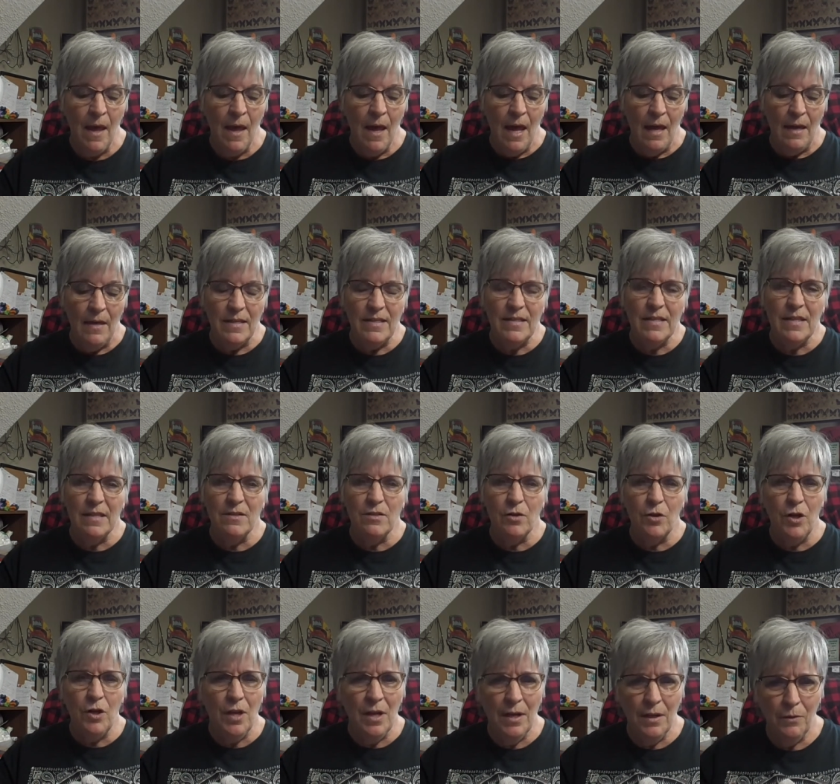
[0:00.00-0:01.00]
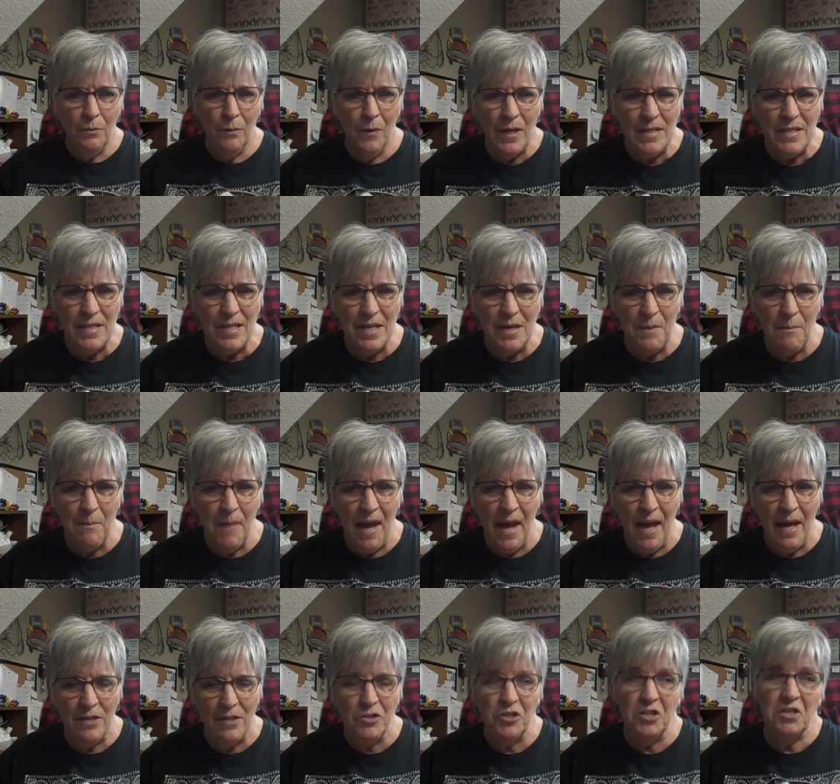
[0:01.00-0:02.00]
And he says, "Are you interested in
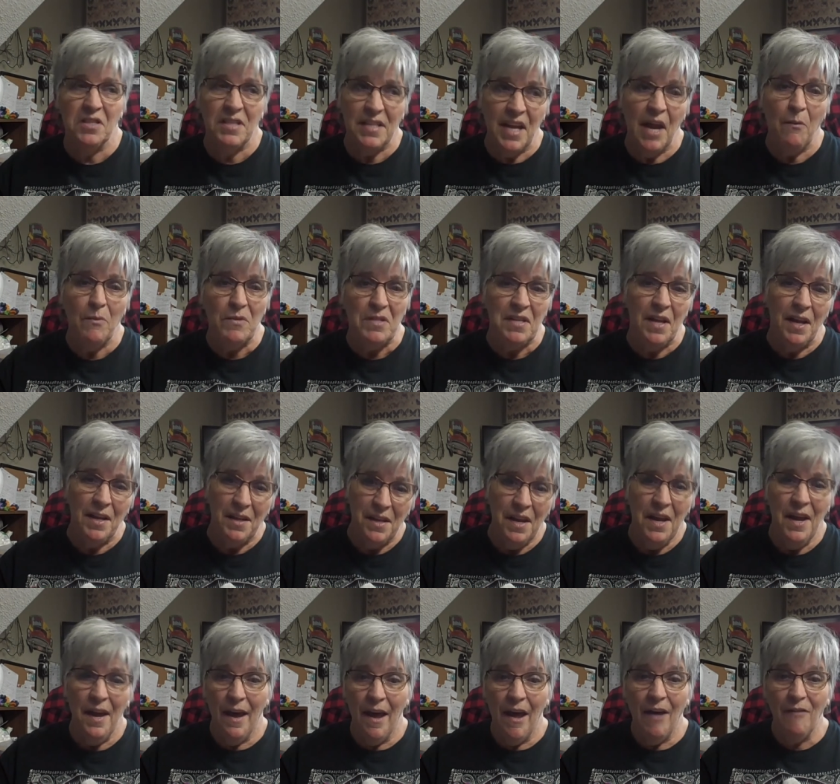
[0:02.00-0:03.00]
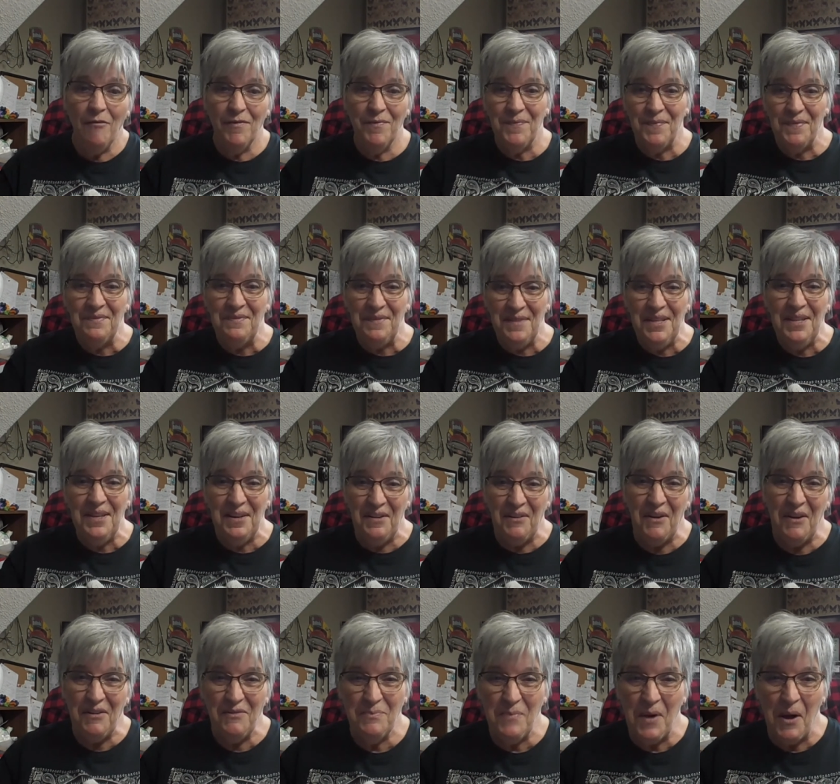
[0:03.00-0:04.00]
patches?" And I was like, "Yeah,
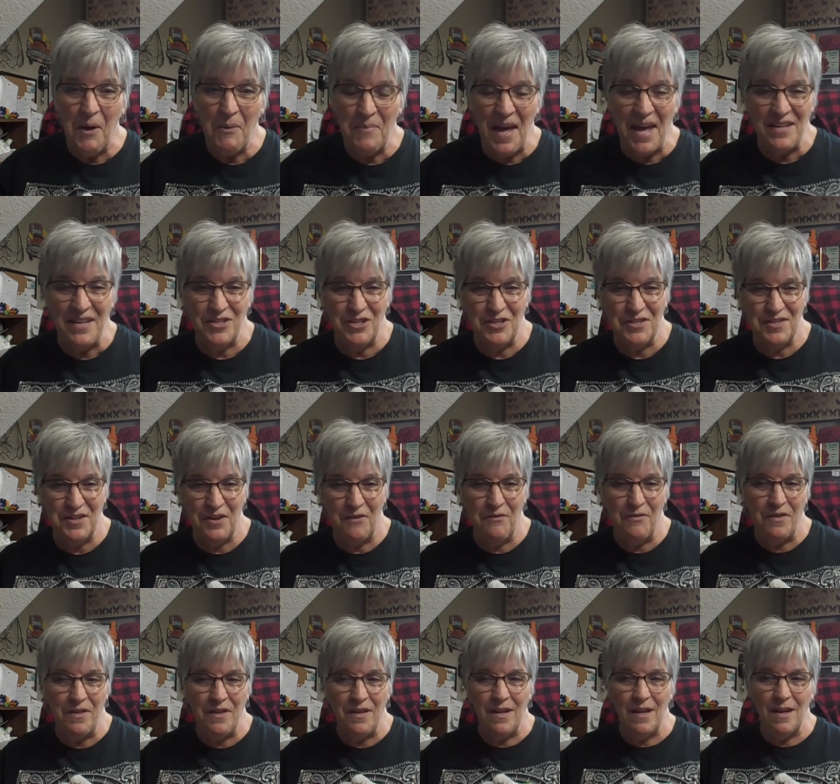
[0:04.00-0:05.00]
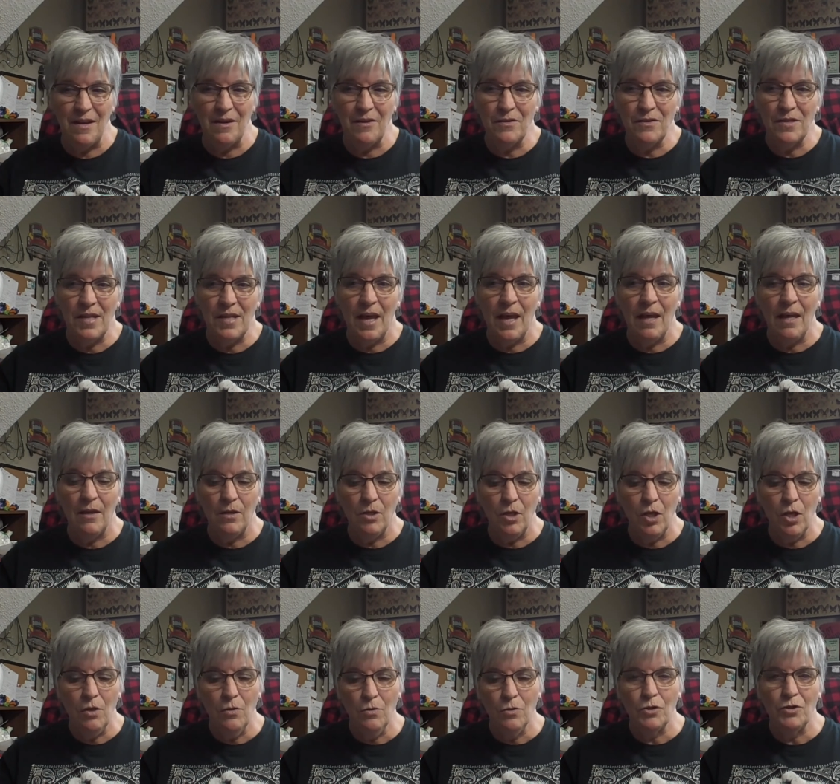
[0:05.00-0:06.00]
I've bought patches over the years, and
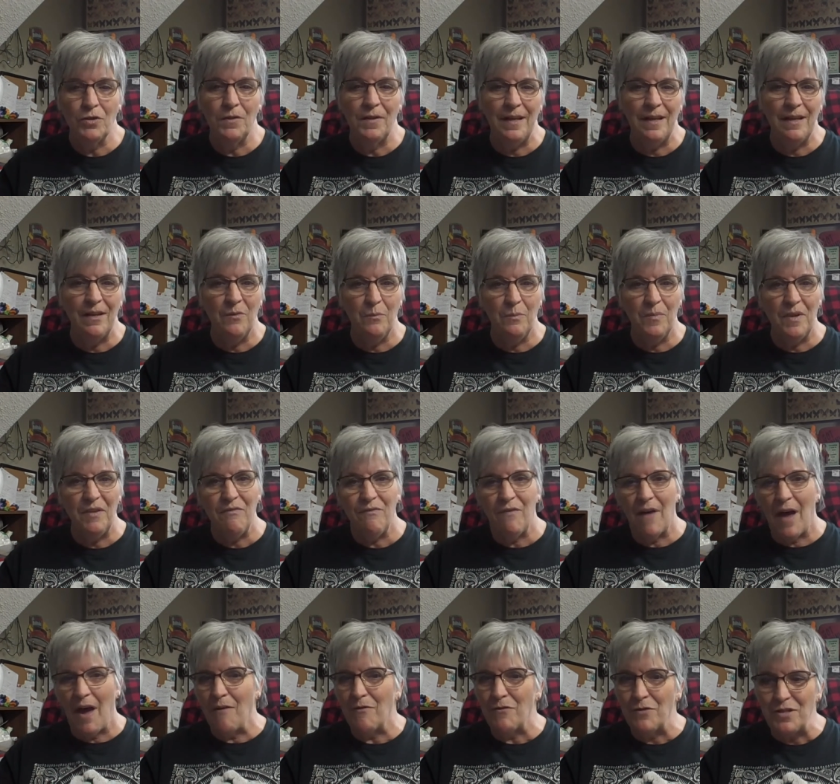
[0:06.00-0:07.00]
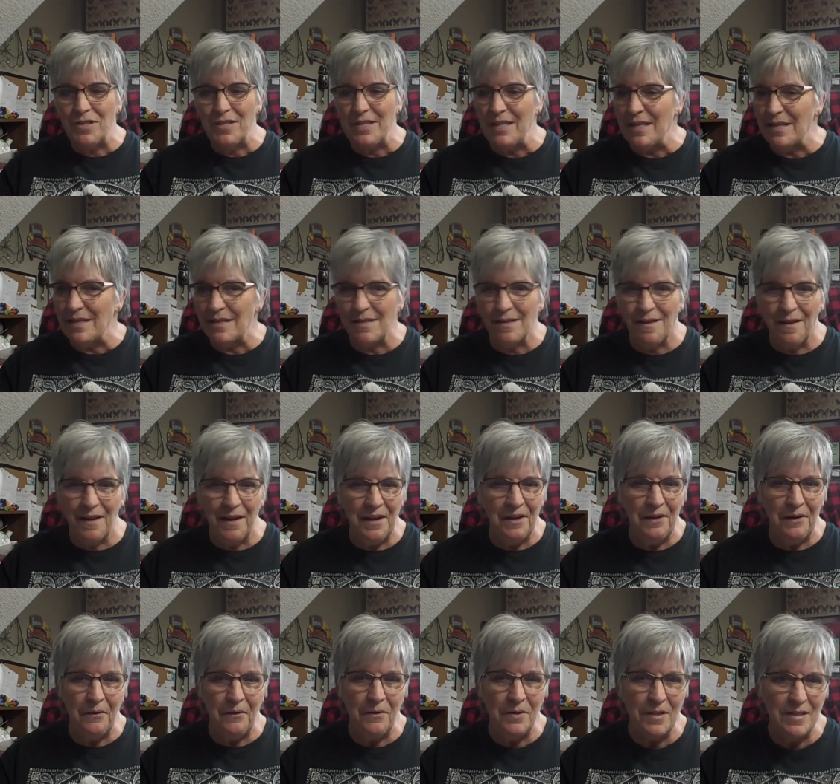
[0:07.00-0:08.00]
usually it'll be five or six laying
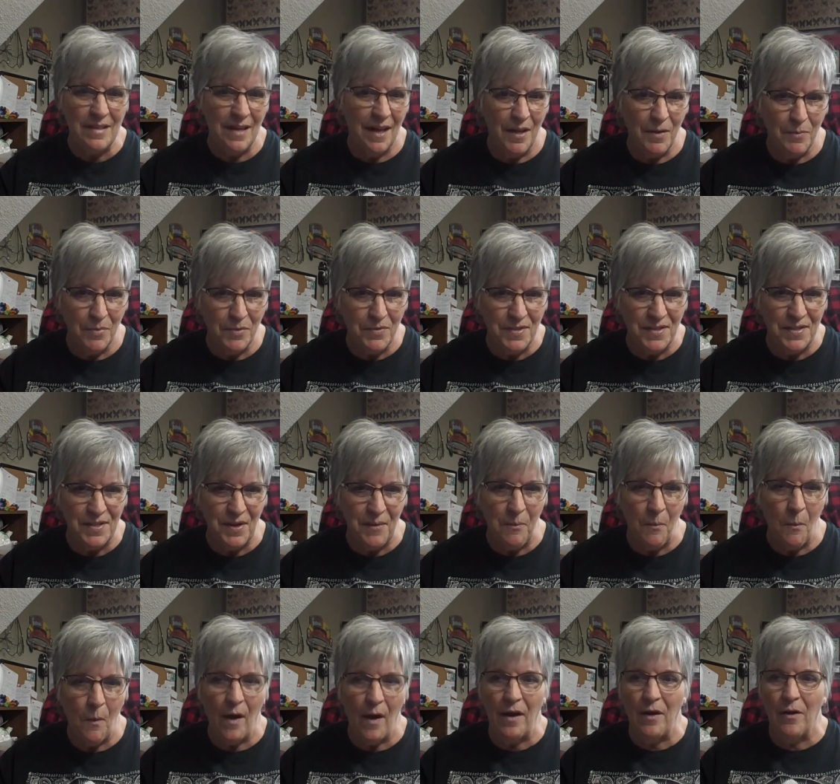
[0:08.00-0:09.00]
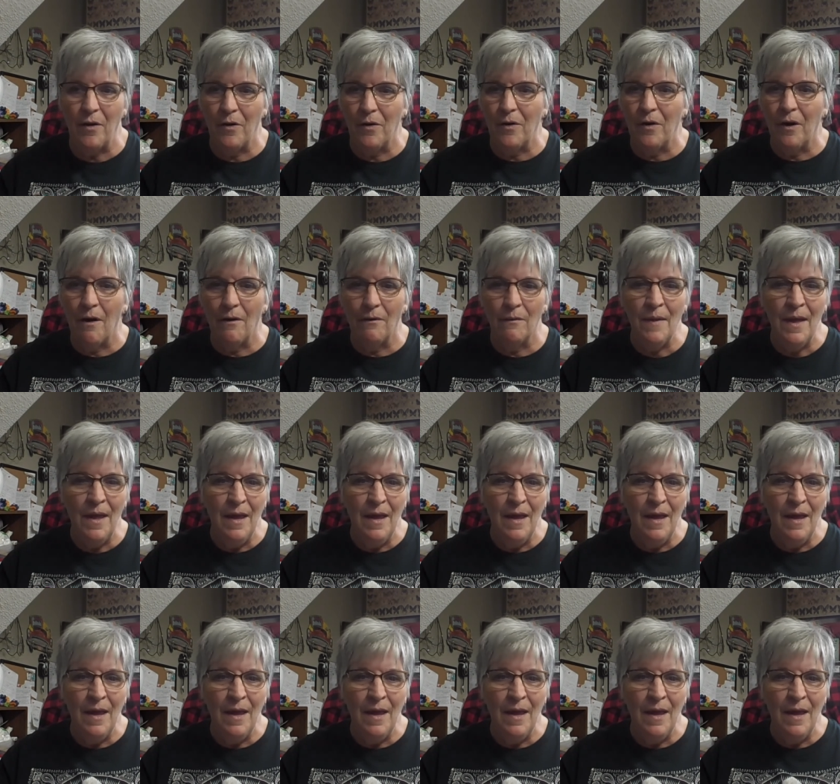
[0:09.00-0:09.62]
on a table somewhere, or I'll